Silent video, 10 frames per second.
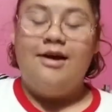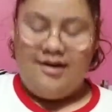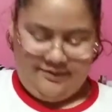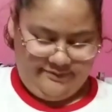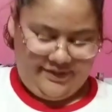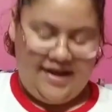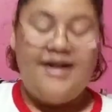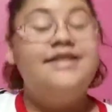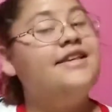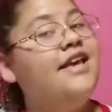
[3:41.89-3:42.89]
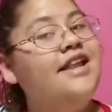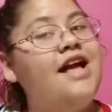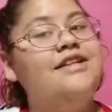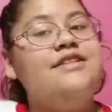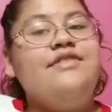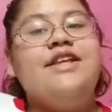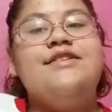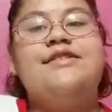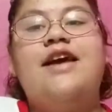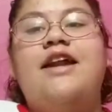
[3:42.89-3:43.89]
and it's a kid
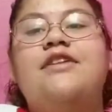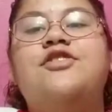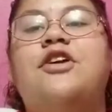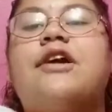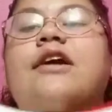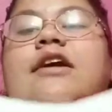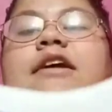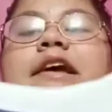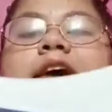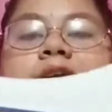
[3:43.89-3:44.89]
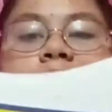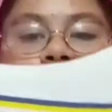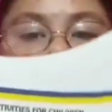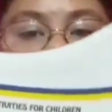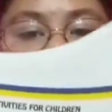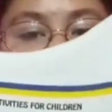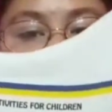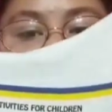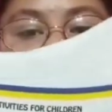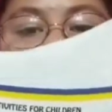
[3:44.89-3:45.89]
activities kind of shirt, and it's
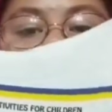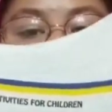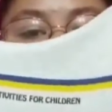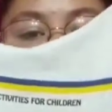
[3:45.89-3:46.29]
really cute.